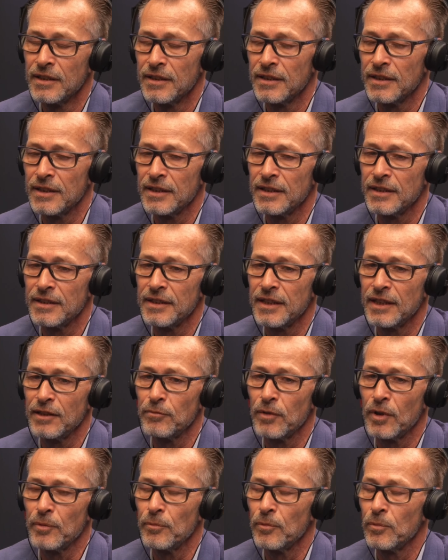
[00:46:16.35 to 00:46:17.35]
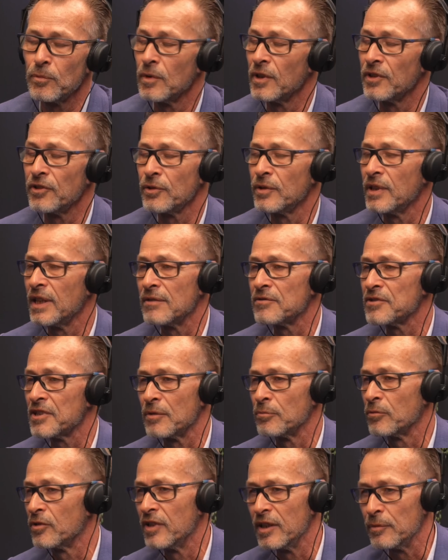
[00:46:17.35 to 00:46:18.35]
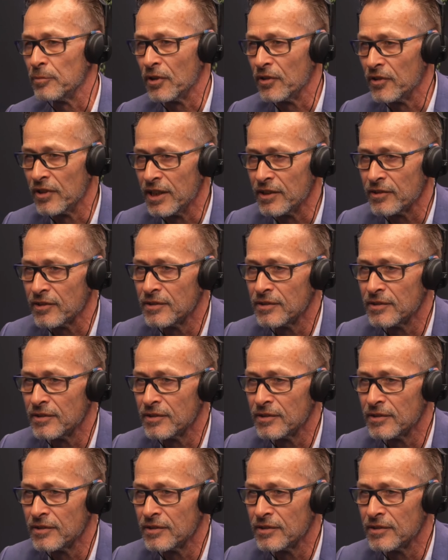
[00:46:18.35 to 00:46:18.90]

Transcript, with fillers: and they want, want to have some grip on that.